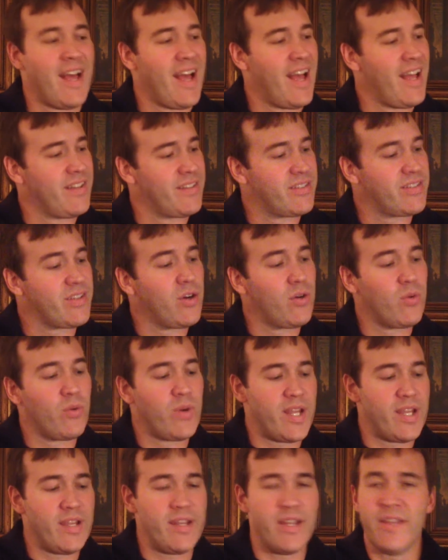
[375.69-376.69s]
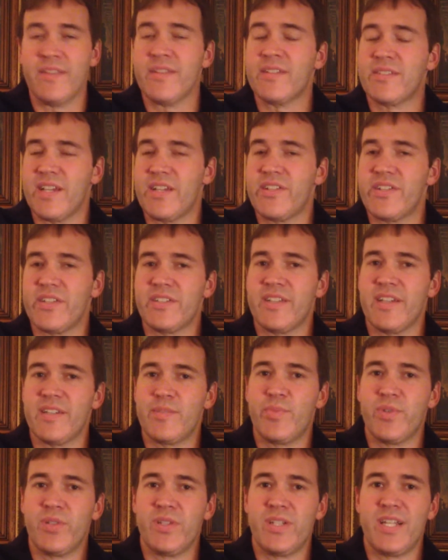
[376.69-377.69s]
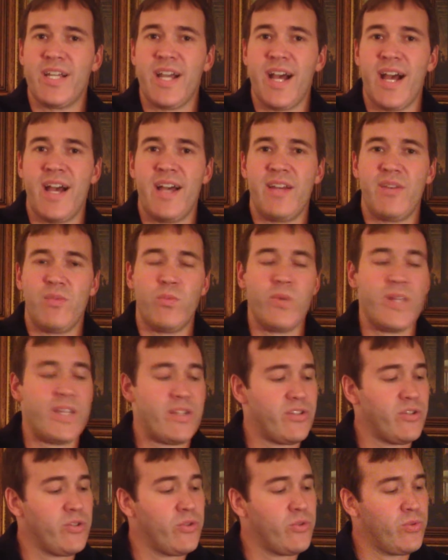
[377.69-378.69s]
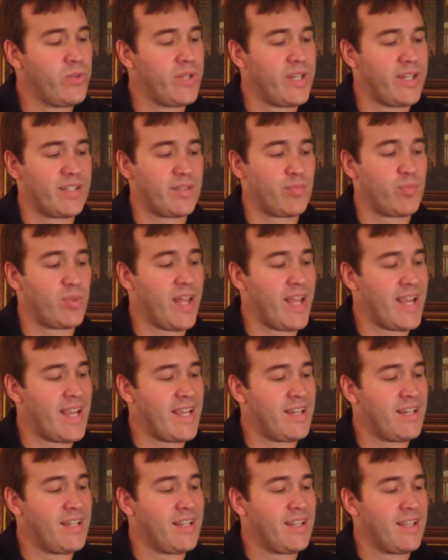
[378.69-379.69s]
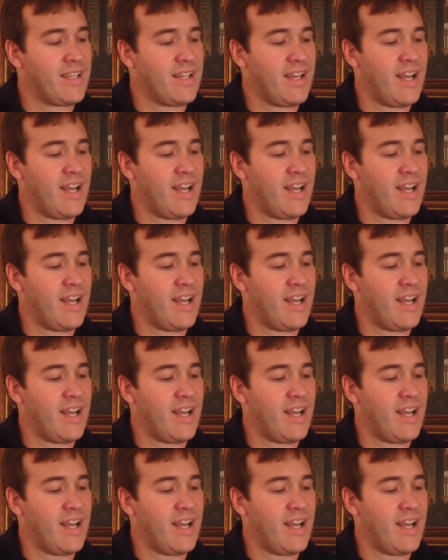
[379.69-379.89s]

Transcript: And so in the Sage Accessibility Guide, we do explain